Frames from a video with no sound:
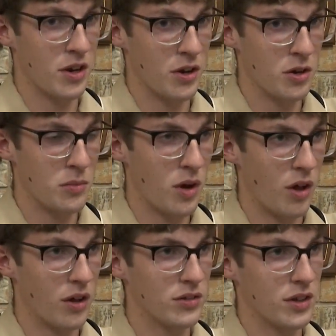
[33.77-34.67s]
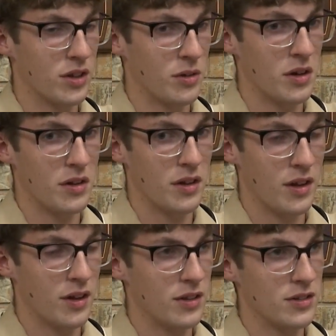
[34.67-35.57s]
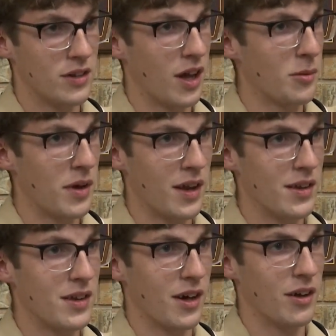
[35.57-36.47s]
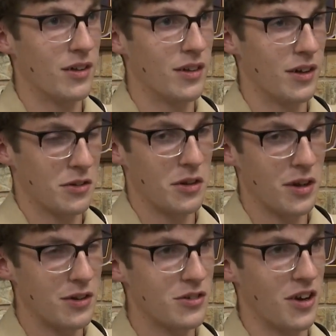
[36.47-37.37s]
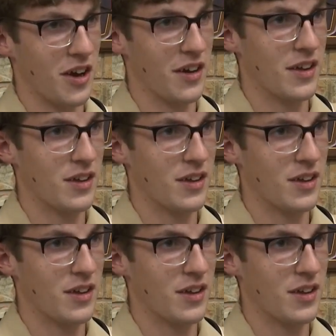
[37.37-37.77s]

to earn them all. I was like, you know what? It's not a bad idea. I'll, I'll go ahead and try.